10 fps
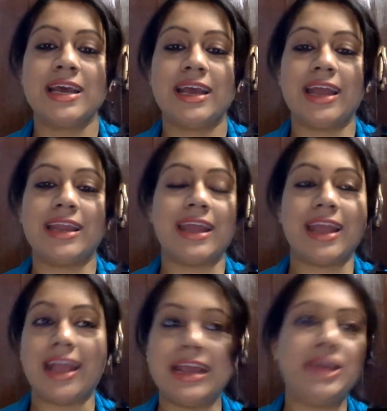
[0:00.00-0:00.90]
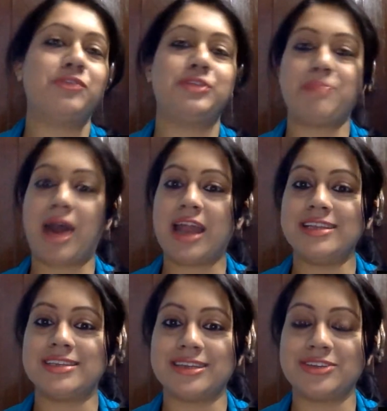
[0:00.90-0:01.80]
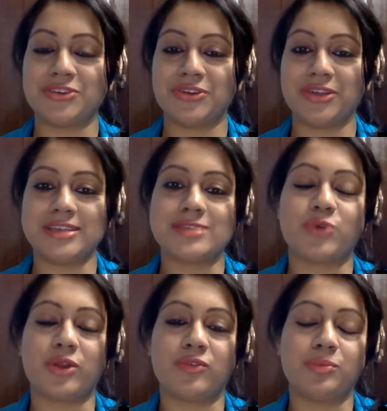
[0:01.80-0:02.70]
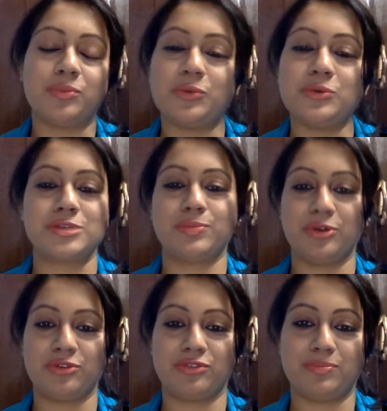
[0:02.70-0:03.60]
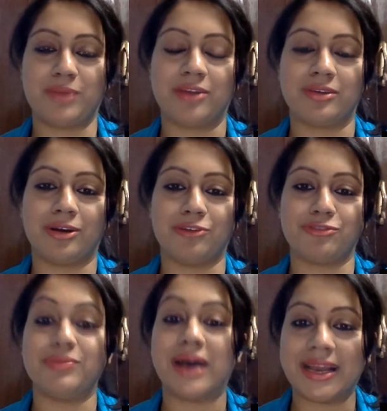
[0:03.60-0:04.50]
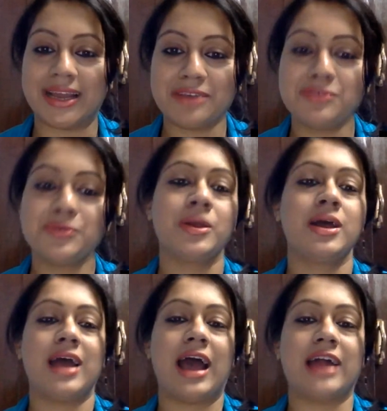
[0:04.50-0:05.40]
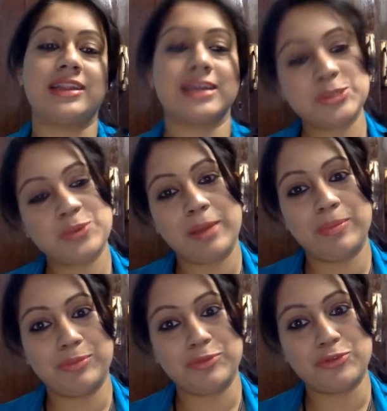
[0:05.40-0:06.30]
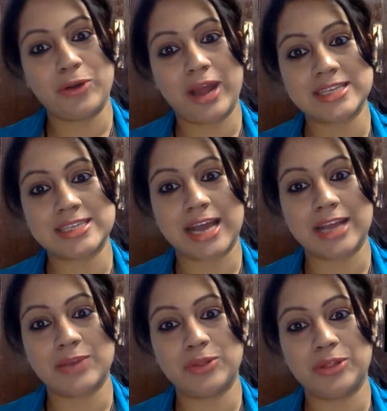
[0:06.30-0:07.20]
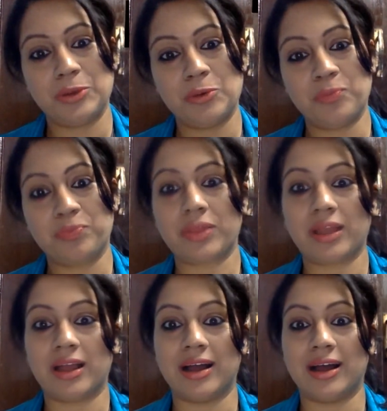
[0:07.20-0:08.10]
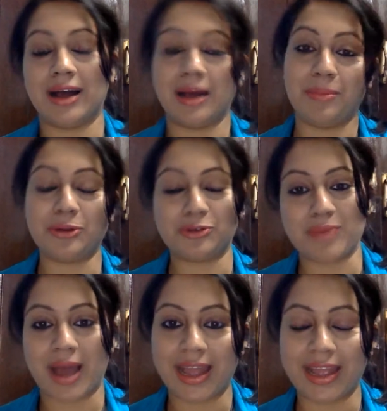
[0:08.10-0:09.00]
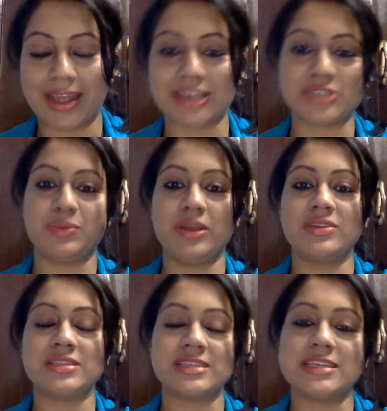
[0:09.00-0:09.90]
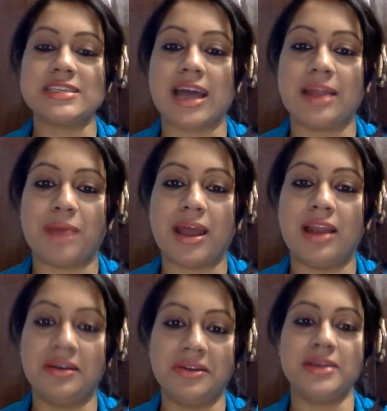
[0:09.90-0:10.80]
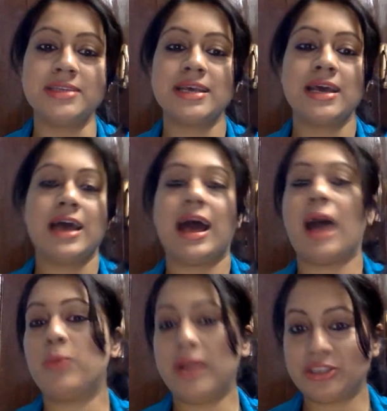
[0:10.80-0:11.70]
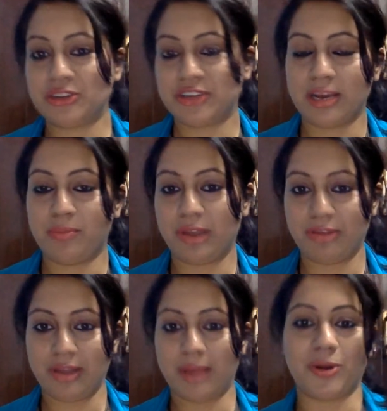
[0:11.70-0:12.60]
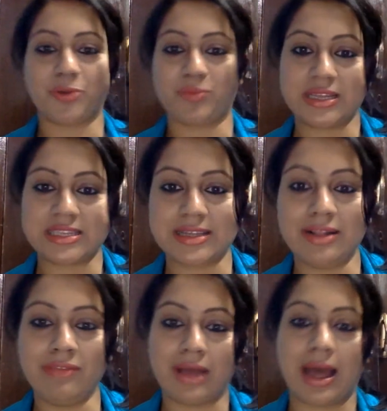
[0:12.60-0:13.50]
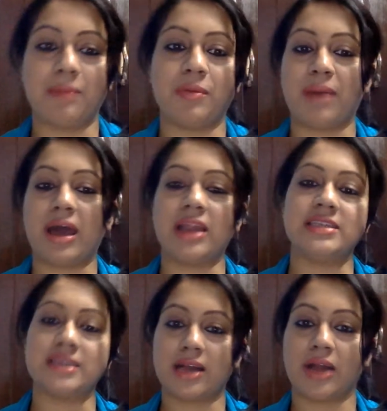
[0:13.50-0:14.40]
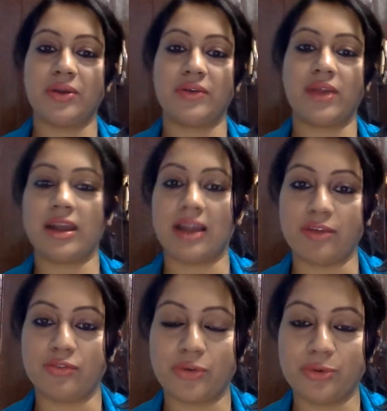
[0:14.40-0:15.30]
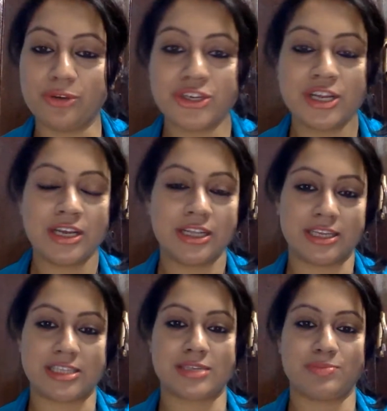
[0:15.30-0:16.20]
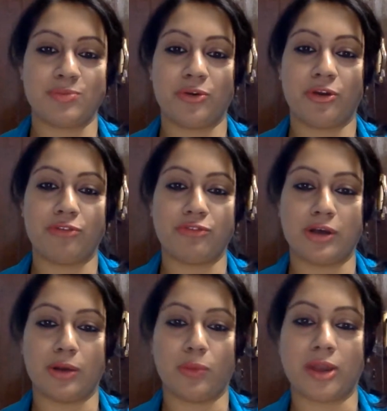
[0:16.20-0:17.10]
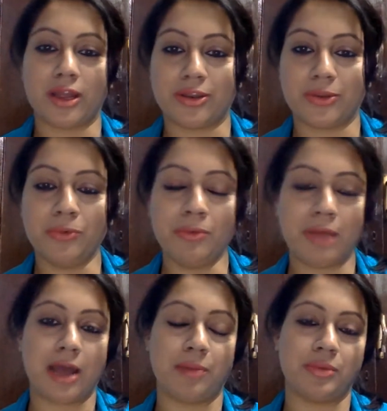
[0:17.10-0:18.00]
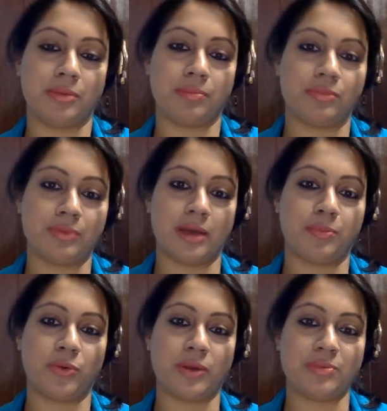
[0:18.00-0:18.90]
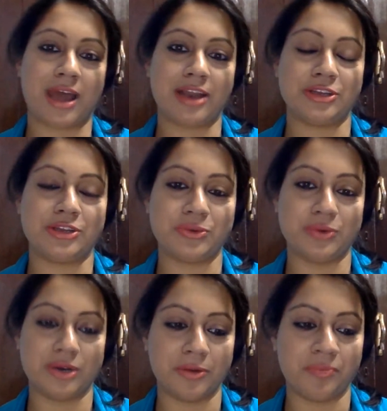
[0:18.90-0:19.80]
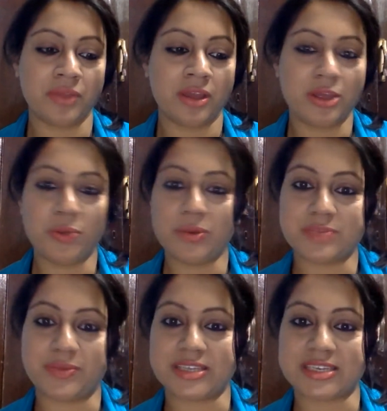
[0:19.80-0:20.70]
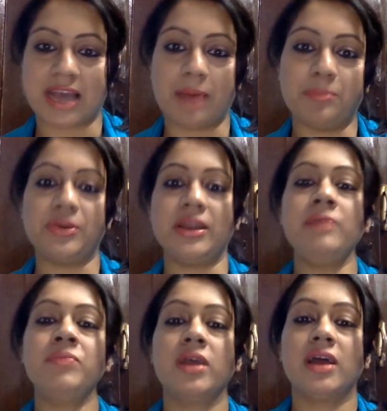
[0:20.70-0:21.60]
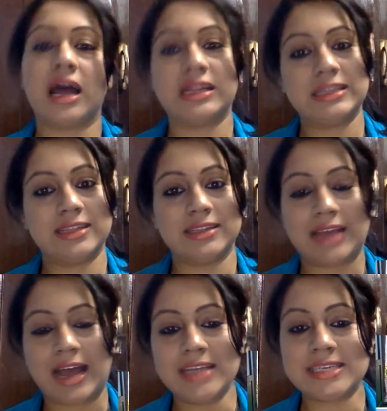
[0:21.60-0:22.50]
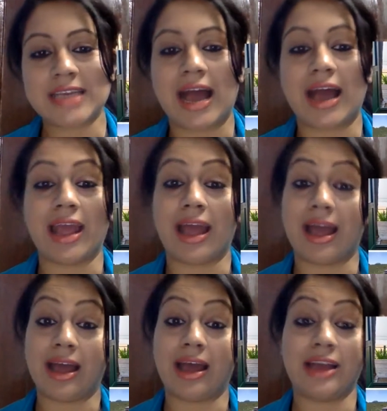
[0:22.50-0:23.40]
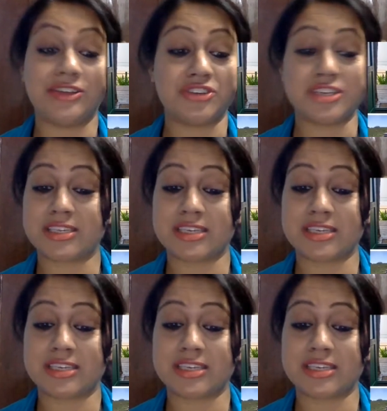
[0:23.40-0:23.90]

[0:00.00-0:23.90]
in any of the parenting journey is one of the most beautiful part of my life. And that's why before I start with you about my experiences and my learnings, I would like to tell briefly about myself. I'm a parenting career and life coach. That's more of what I do. I'm a program director to a US based company. Other than that, I just